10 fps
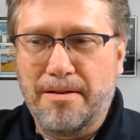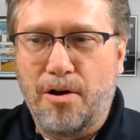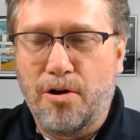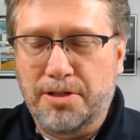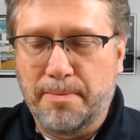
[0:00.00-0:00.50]

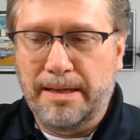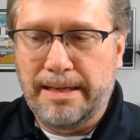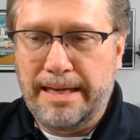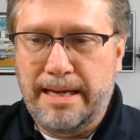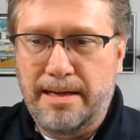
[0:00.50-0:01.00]

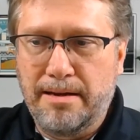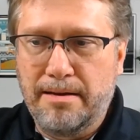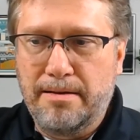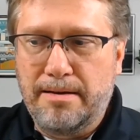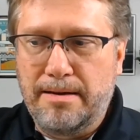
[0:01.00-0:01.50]
ultimately,
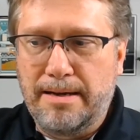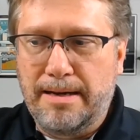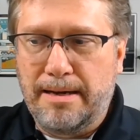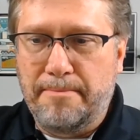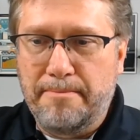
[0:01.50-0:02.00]

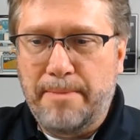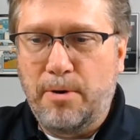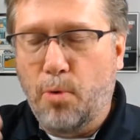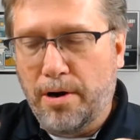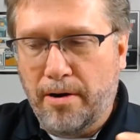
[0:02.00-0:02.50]
maybe
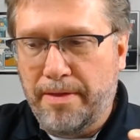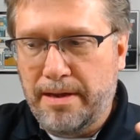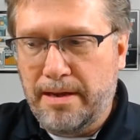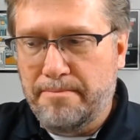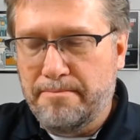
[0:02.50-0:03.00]
what are
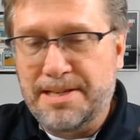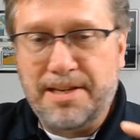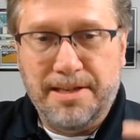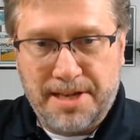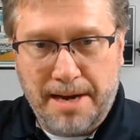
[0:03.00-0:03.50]
the
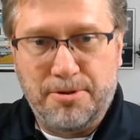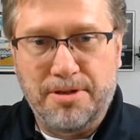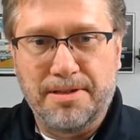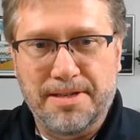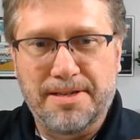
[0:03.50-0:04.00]

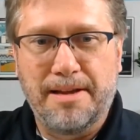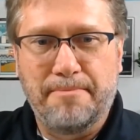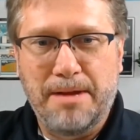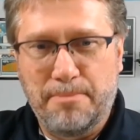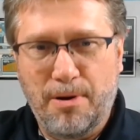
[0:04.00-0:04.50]
misconceptions that
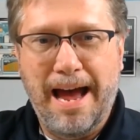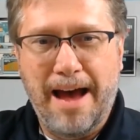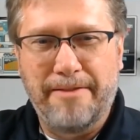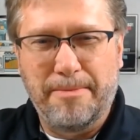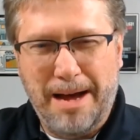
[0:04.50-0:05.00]
people
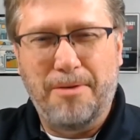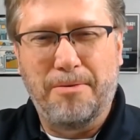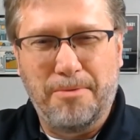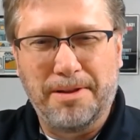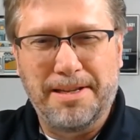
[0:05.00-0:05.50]
have about
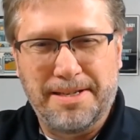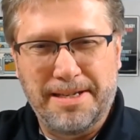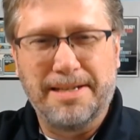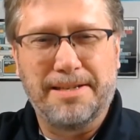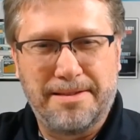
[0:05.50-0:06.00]
what this
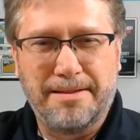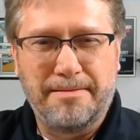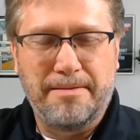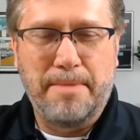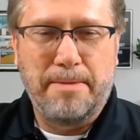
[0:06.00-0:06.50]
is,
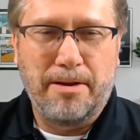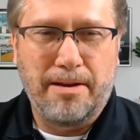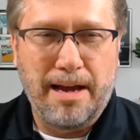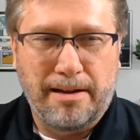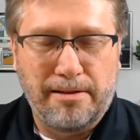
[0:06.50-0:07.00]
maybe
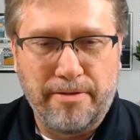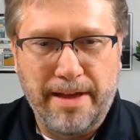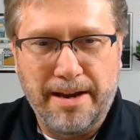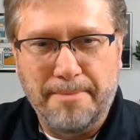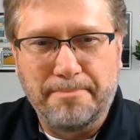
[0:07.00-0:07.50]
kind of clear
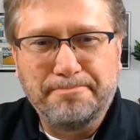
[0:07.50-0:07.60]
that up.